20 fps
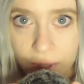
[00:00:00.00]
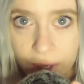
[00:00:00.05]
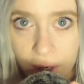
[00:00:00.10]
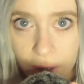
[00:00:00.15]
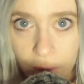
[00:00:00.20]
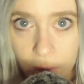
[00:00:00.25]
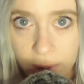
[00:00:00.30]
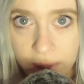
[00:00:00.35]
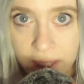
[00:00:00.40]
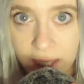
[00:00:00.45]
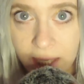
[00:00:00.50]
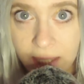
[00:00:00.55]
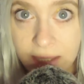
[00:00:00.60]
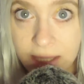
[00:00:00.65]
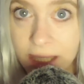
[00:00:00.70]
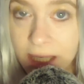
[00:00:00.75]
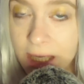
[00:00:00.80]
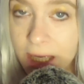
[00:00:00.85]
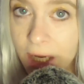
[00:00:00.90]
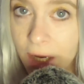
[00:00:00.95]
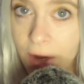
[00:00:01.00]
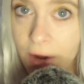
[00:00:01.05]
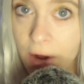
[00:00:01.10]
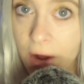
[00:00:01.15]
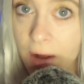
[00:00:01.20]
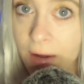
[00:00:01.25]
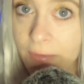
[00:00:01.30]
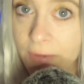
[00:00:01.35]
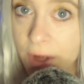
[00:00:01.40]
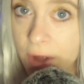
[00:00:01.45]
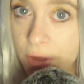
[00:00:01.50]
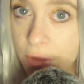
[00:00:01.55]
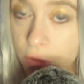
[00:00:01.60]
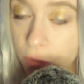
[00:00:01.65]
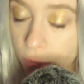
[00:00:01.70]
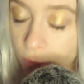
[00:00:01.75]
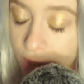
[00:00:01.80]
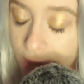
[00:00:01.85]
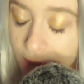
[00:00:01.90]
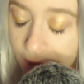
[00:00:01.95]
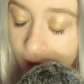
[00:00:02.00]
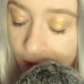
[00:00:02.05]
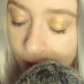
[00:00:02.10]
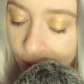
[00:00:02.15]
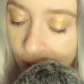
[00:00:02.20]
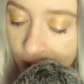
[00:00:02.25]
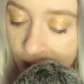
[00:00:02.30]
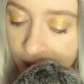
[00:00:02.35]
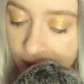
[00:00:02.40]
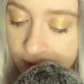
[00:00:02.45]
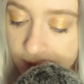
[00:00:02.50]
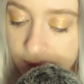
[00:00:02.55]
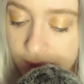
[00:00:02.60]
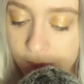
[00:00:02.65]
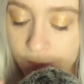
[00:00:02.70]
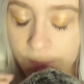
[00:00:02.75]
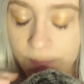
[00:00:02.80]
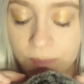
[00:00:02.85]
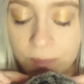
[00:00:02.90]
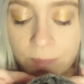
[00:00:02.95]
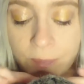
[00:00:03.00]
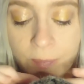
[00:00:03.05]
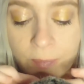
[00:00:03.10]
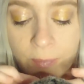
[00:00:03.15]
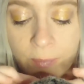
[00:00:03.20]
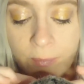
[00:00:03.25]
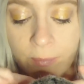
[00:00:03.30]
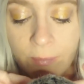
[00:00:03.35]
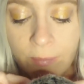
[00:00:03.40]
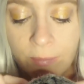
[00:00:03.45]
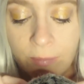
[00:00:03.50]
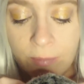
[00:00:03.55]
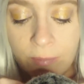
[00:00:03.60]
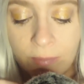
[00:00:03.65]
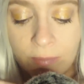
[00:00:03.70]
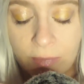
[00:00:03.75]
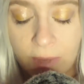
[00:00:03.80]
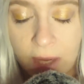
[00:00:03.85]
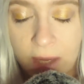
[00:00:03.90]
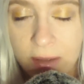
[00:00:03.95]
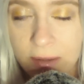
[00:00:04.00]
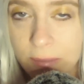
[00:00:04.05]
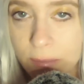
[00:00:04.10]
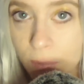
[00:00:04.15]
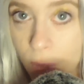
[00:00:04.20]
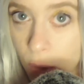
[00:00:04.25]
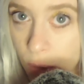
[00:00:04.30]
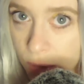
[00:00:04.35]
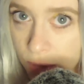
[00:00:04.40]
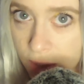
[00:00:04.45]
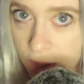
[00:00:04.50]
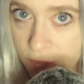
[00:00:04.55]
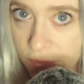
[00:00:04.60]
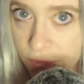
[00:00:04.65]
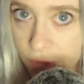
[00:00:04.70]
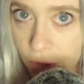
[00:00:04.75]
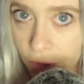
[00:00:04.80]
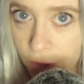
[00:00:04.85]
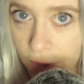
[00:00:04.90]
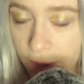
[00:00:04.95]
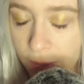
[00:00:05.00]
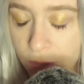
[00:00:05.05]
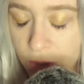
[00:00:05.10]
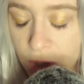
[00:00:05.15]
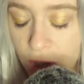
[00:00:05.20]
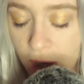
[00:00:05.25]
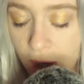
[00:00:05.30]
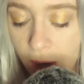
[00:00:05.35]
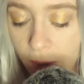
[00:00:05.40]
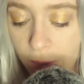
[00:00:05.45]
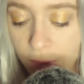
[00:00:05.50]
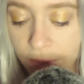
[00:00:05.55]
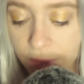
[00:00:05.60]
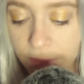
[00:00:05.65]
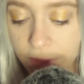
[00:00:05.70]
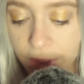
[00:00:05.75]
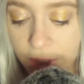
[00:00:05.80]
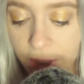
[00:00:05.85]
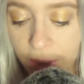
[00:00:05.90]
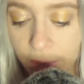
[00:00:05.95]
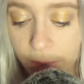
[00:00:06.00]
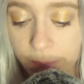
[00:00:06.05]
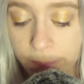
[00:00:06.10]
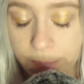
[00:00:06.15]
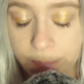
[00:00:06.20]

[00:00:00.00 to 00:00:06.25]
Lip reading: know that taking care of 3 little ones is more than a full-time job, you know.